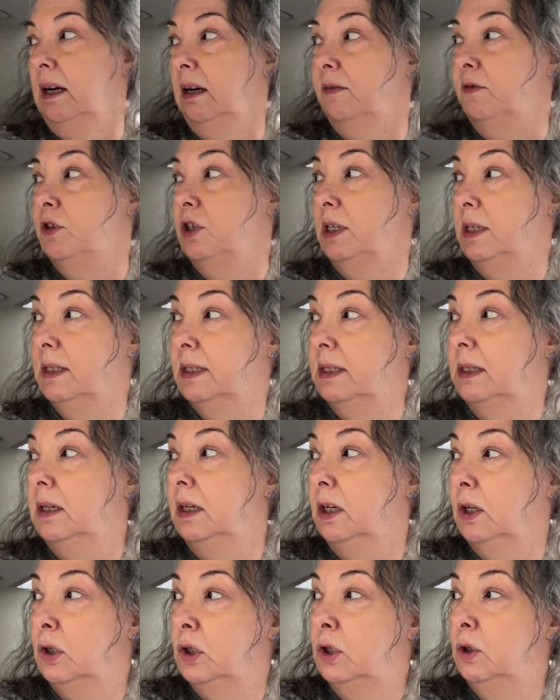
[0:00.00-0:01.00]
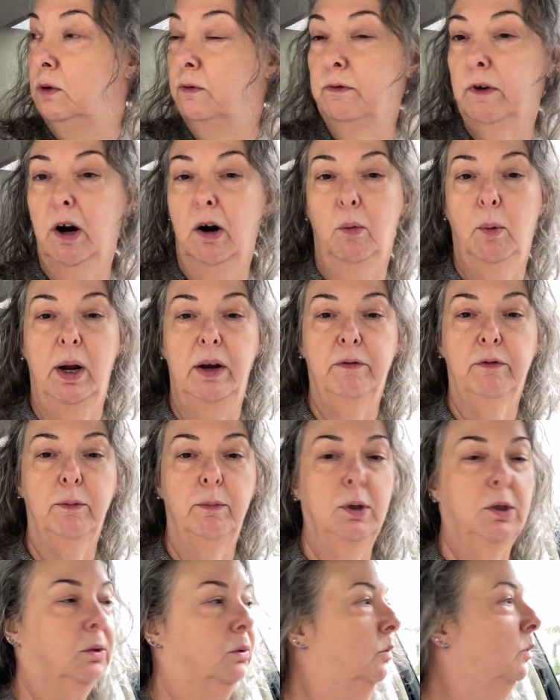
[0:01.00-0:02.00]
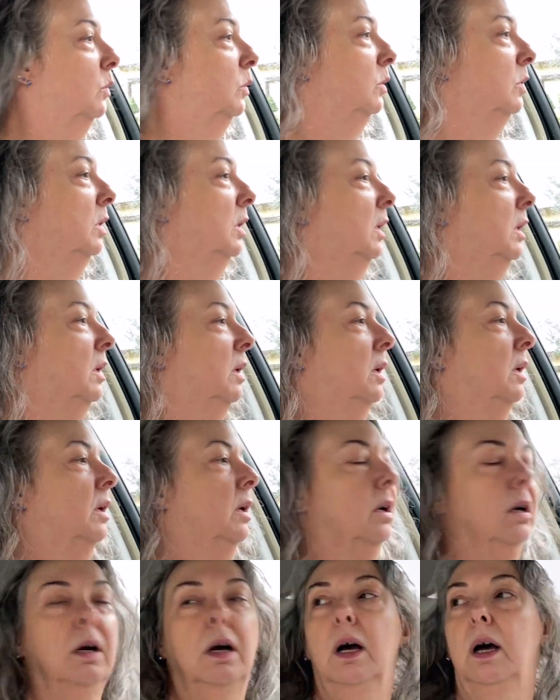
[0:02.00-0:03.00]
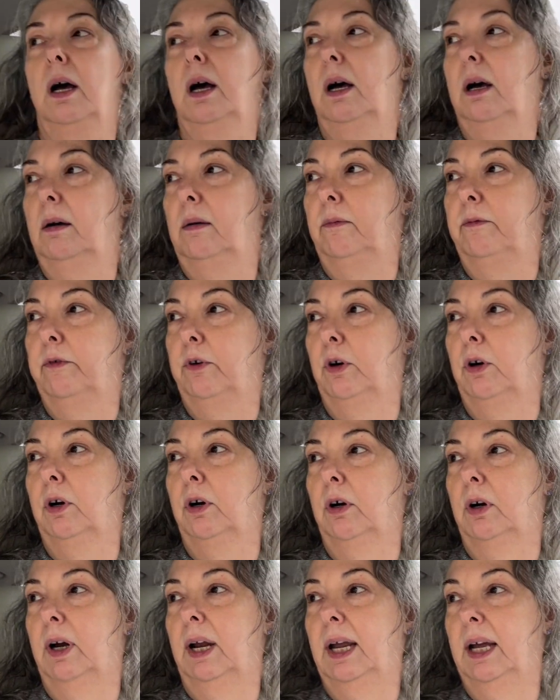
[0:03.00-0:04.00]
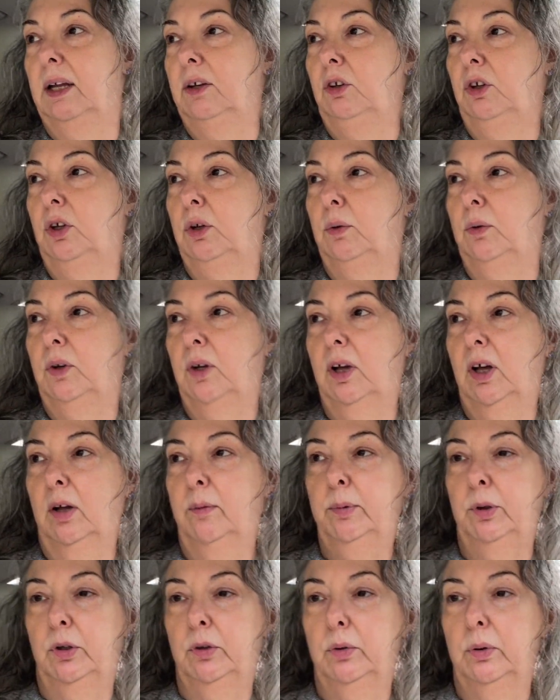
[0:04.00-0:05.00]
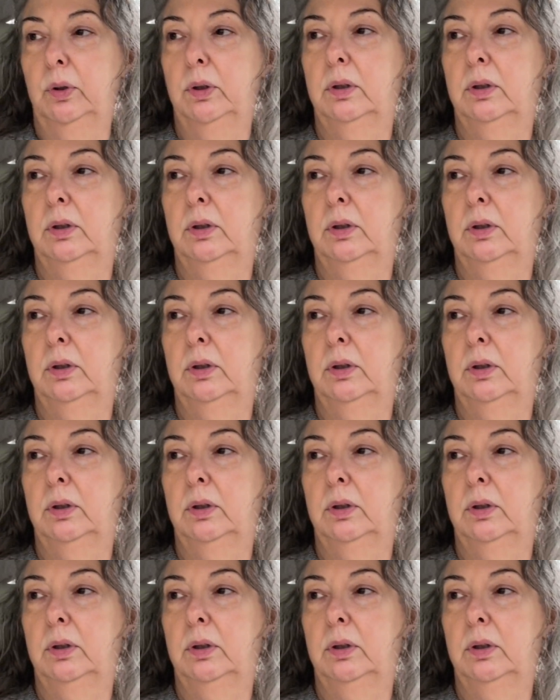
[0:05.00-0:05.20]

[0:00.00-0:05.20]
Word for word: If she's too far away from you, uh, for her and you to help you,